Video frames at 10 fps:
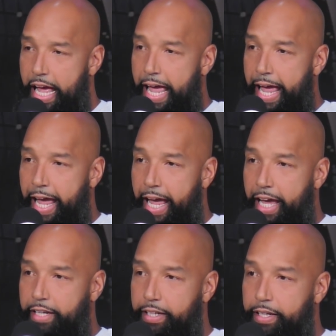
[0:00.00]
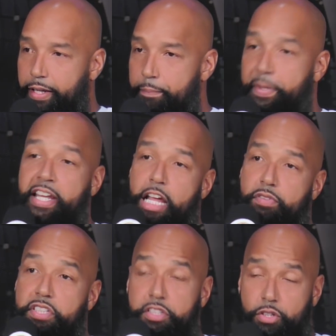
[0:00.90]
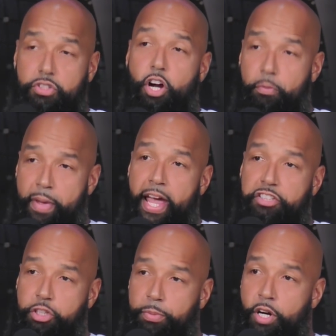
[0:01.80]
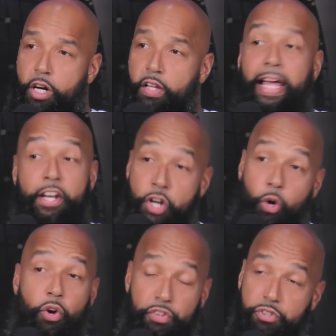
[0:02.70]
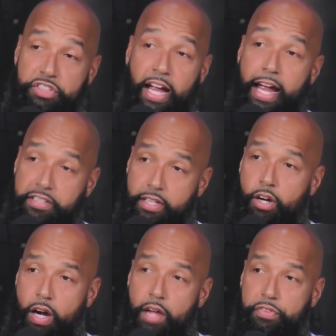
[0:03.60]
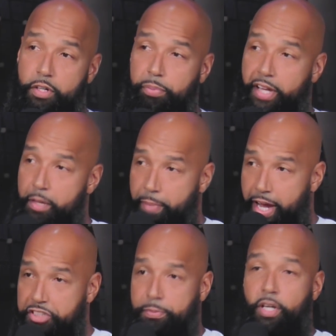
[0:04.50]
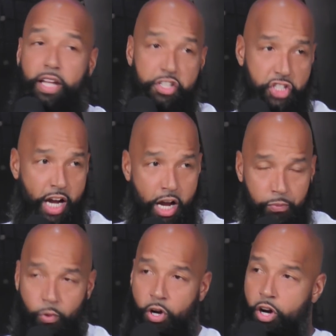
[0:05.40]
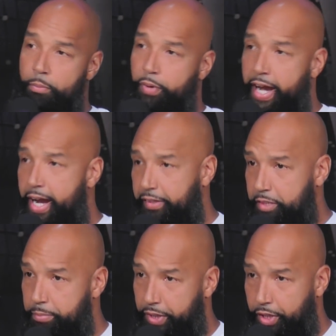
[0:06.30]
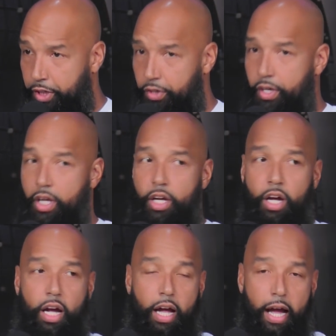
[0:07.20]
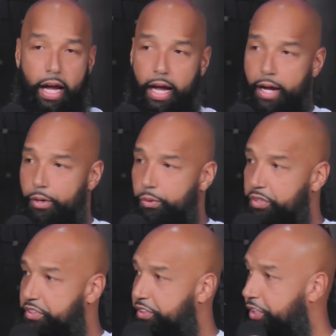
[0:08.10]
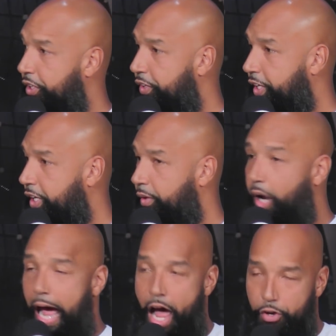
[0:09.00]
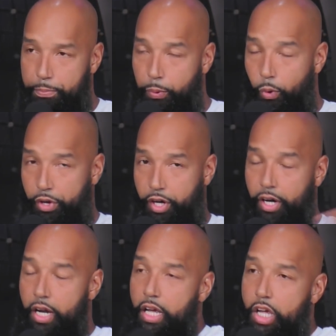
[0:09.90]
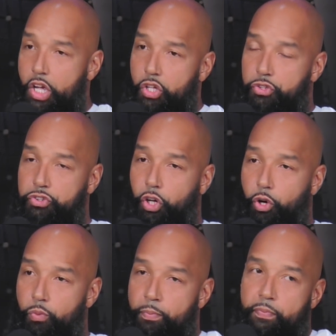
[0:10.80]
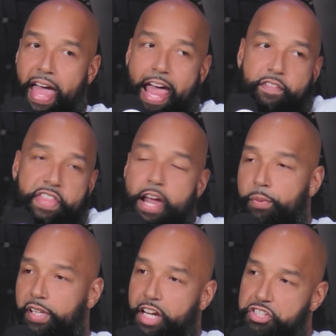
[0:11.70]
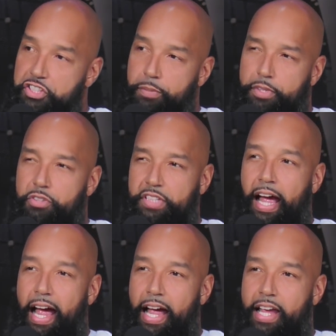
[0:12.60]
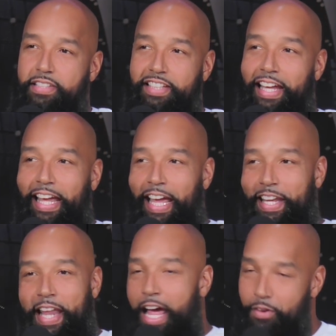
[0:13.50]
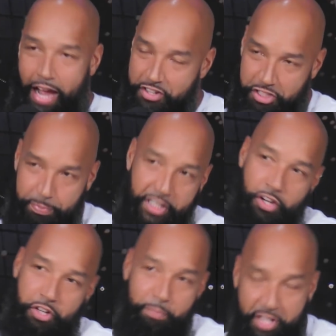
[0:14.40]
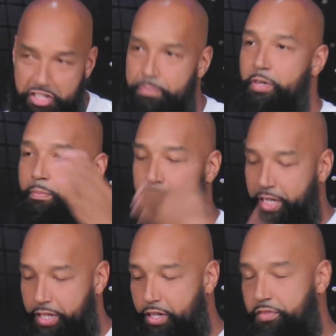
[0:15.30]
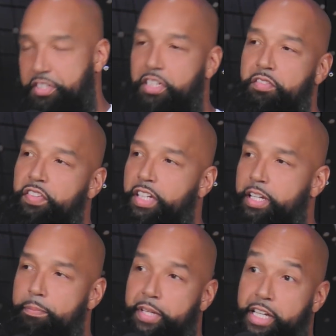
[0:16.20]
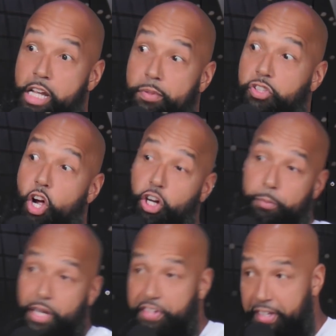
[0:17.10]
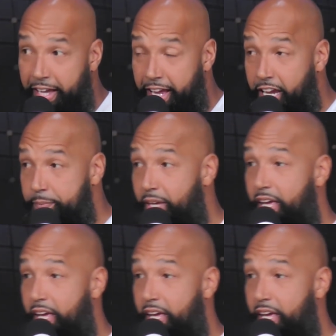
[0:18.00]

and being able to still talk basketball and knowing those guys that are out there playing basketball, like John Wall, Bradley Beal, who else is still there, Otto Porter. So having that relationship with those guys and now not just being on the bench, but being on TV and being able to talk about the game,